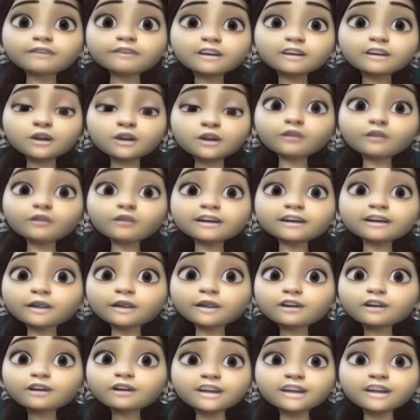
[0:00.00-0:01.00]
so
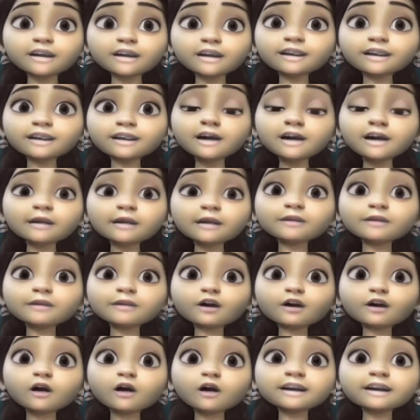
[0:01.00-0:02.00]
without GRE, I may
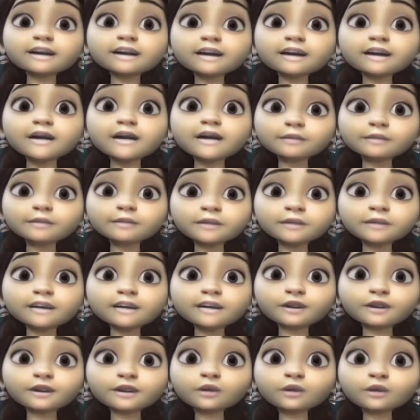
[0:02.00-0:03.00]
not get
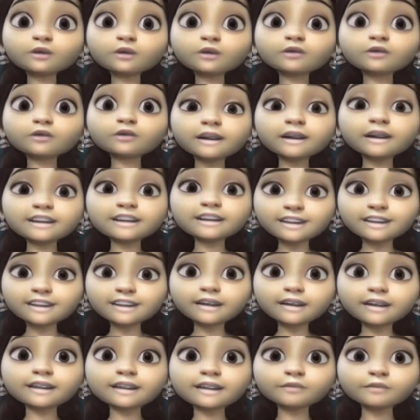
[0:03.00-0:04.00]
admitted to
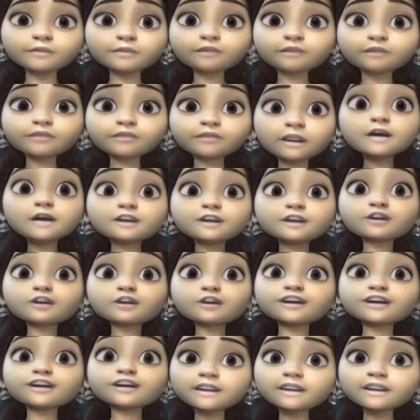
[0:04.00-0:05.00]
NJIT. So
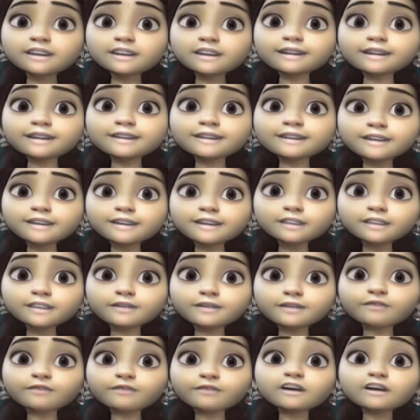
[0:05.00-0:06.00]
just research
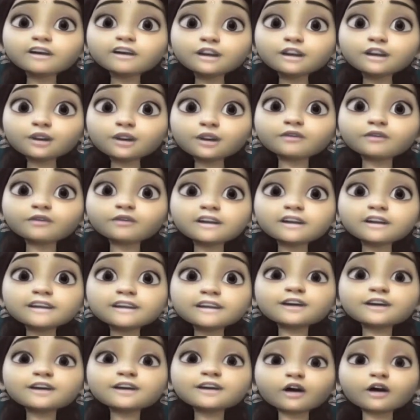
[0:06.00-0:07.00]
which
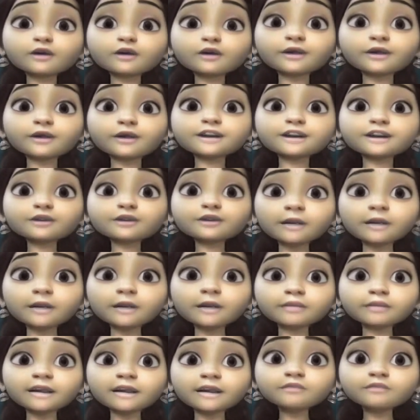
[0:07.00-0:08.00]
universities you are going to
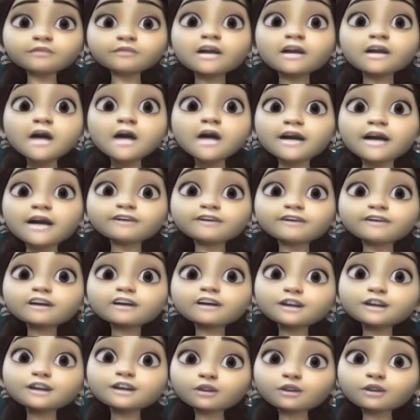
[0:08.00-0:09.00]
apply and
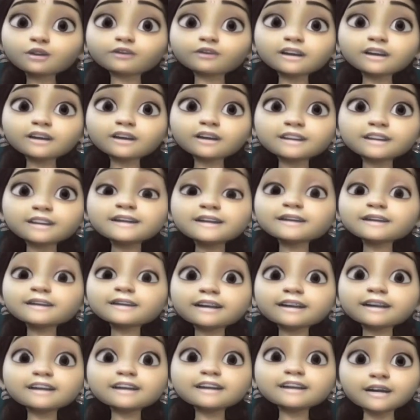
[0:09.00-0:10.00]
which universities
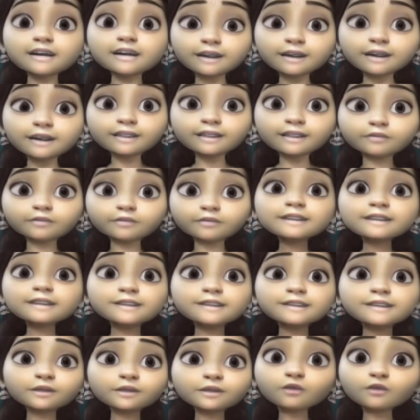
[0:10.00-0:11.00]
need GRE.
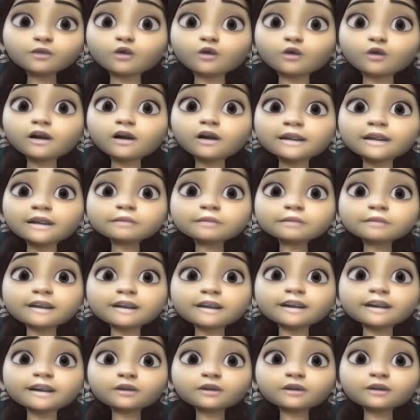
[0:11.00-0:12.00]
So what I am
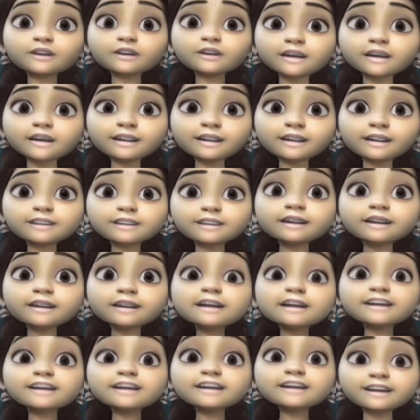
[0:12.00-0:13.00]
trying to say is,
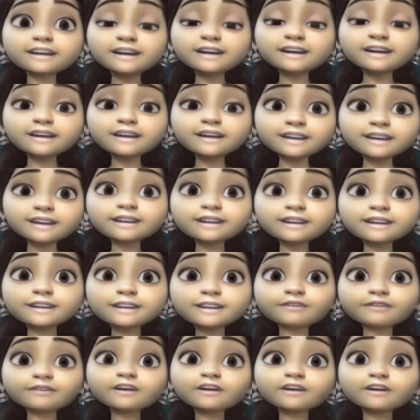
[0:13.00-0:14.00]
just research
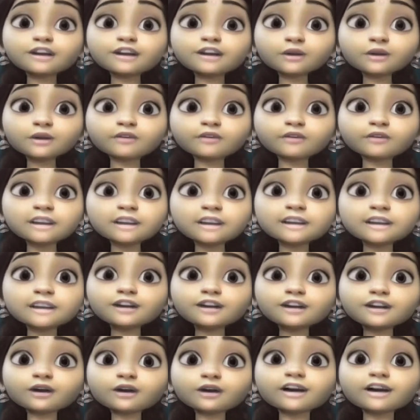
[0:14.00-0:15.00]
which universities
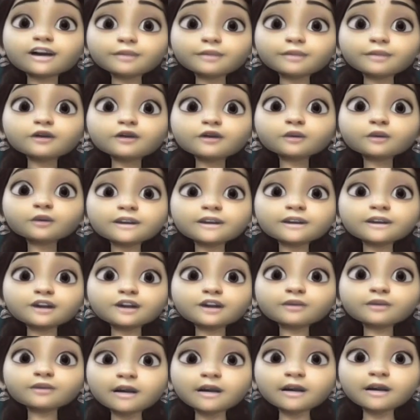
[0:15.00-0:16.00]
you are dreaming to
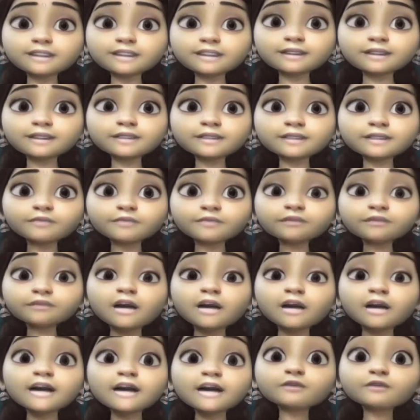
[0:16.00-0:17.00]
pursue masters
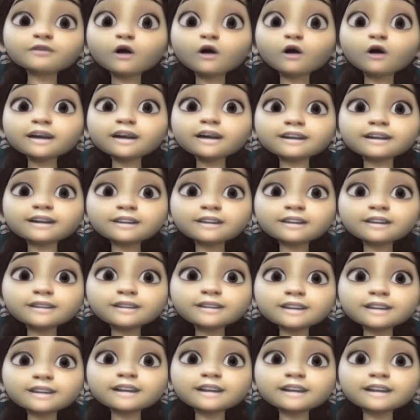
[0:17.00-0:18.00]
and what entrance
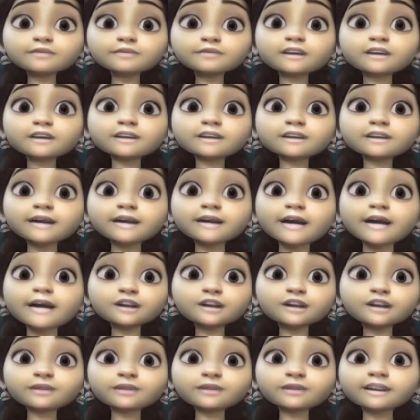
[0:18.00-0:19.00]
exams they
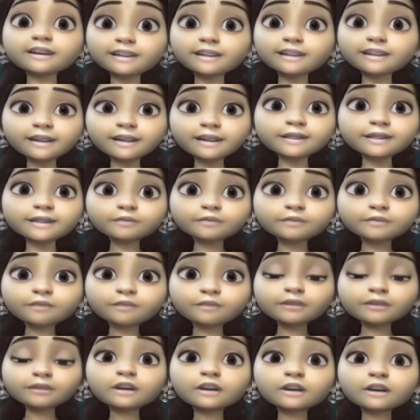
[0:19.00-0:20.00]
actually need.
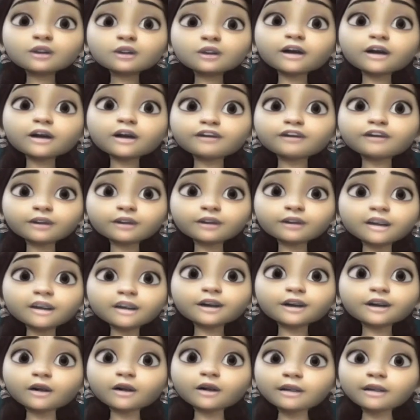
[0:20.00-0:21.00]
So if you think
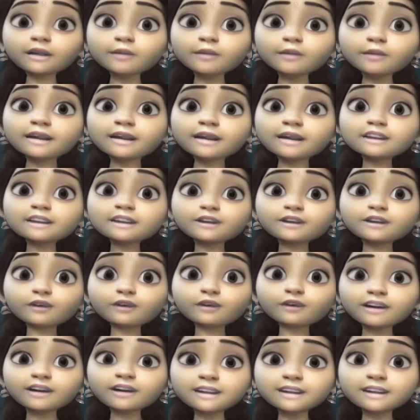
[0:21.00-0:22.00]
you can manage your
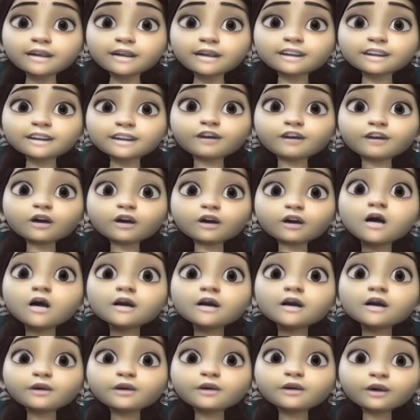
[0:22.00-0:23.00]
visa interview,
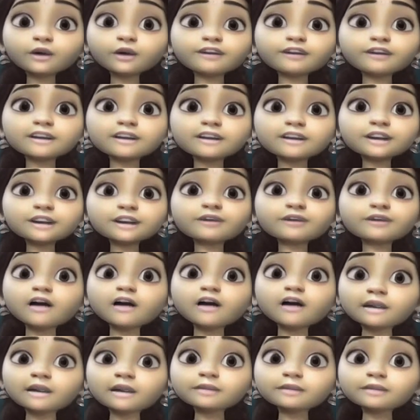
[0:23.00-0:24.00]
don't waste your
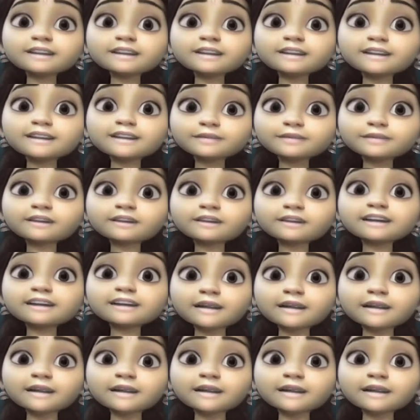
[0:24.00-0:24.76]
valuable 6 months